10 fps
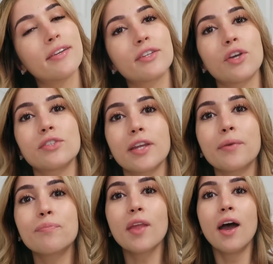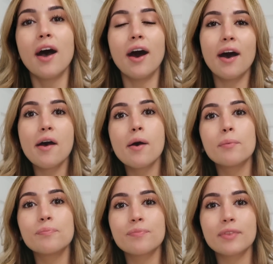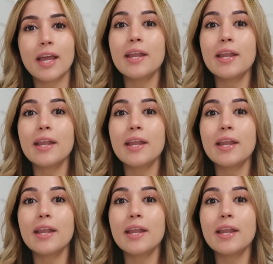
exhausting um